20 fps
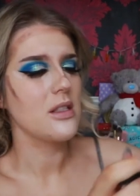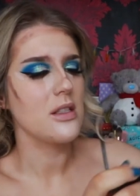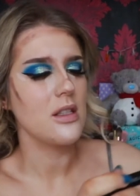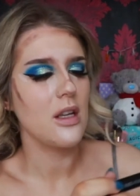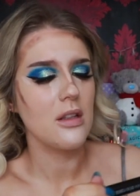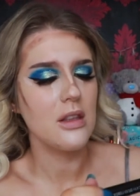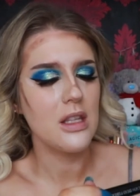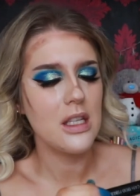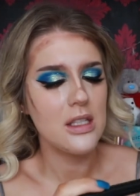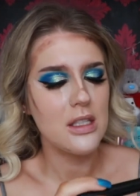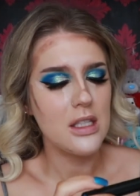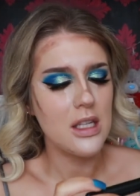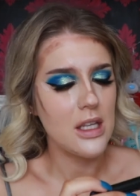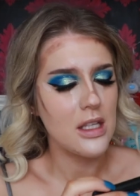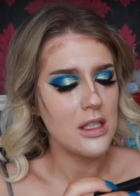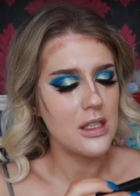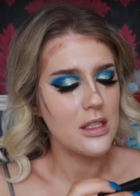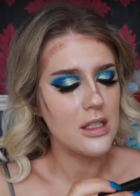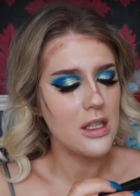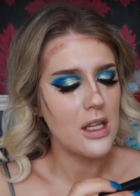So this
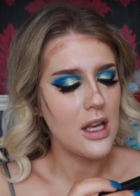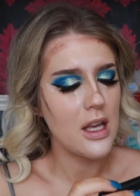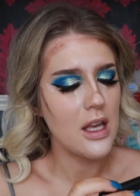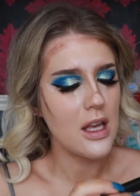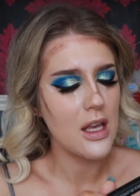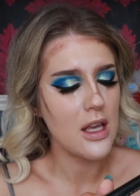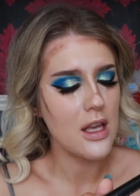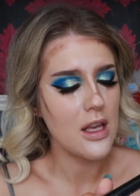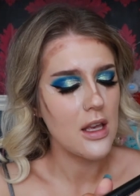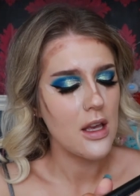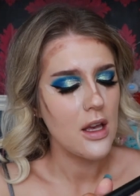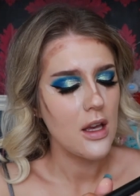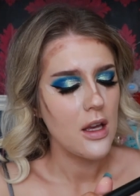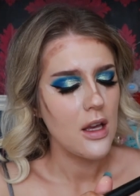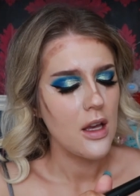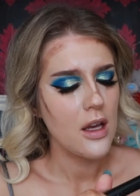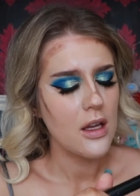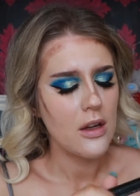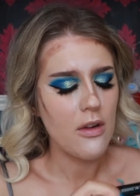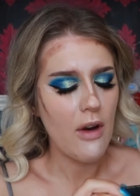is the
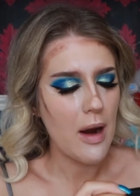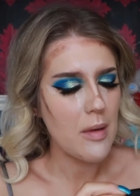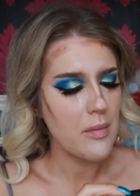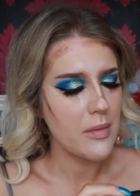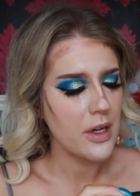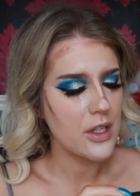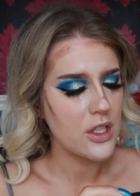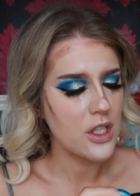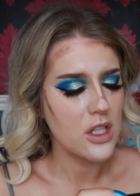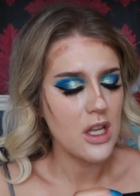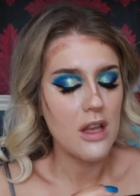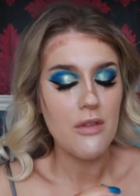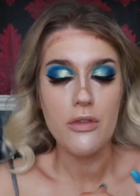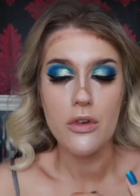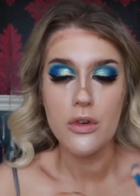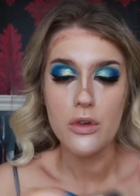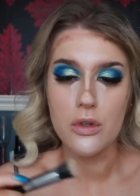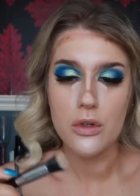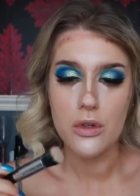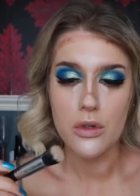Crown Brush C
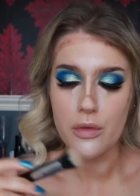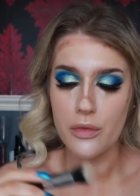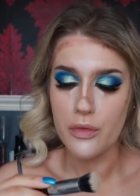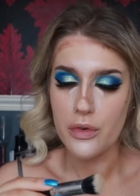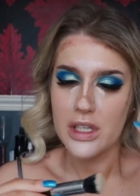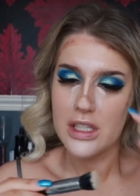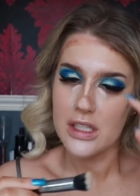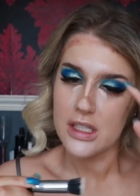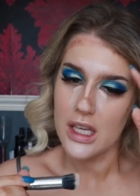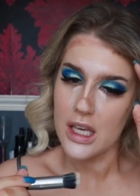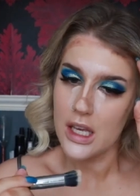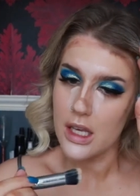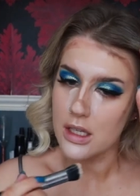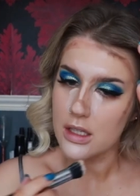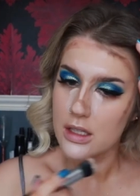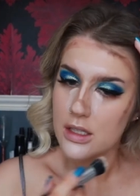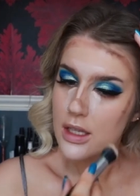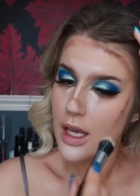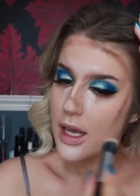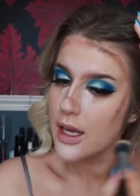four three
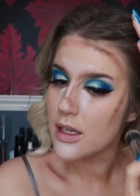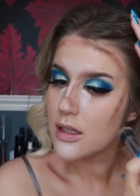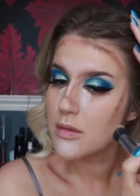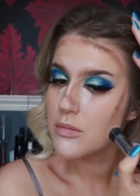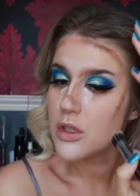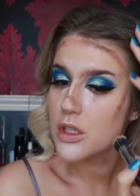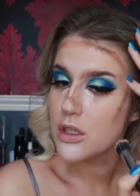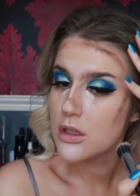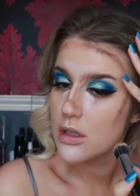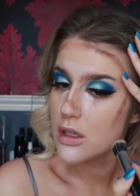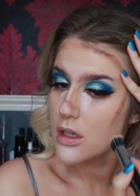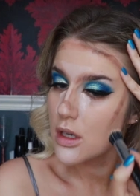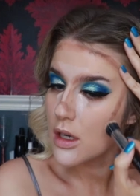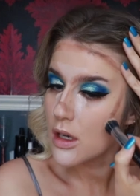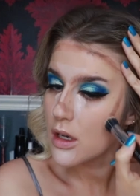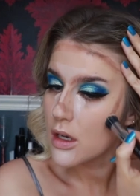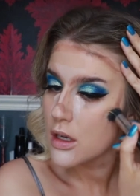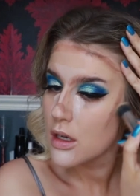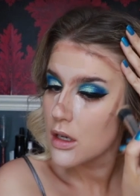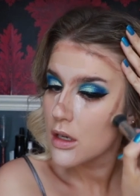six, and I'm just going
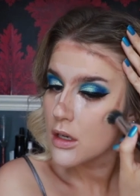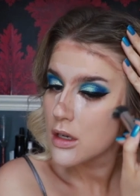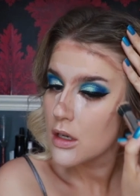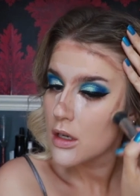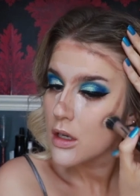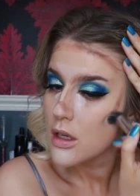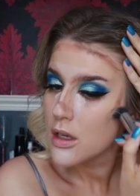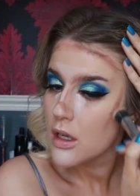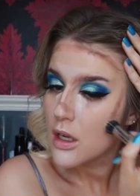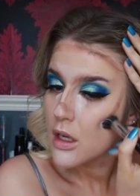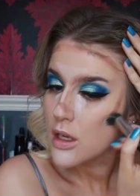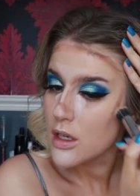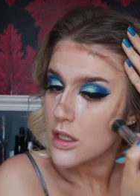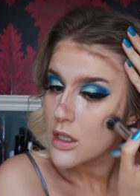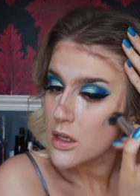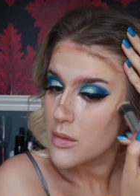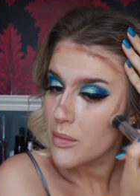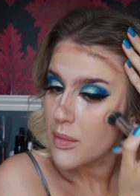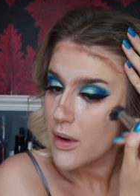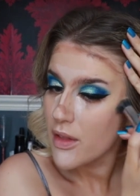to
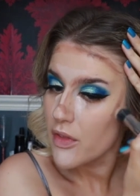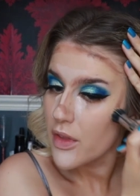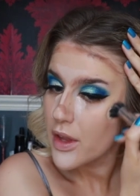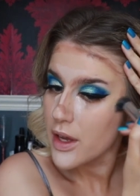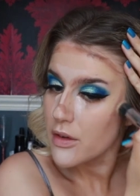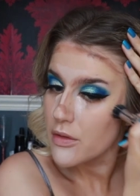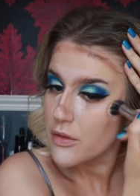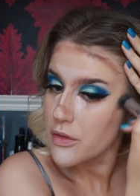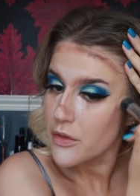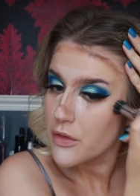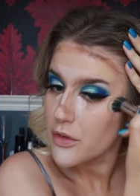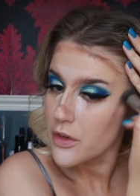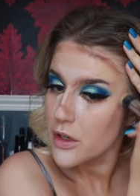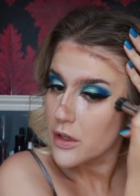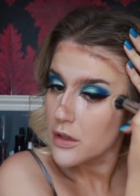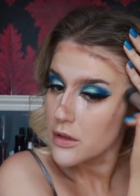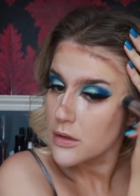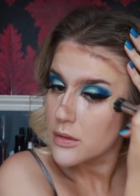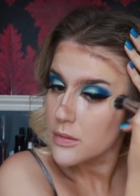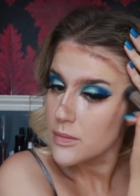actually blend that
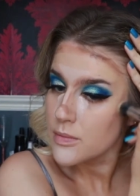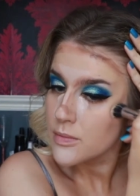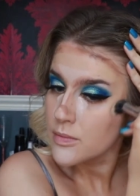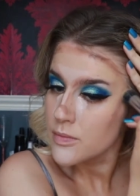through.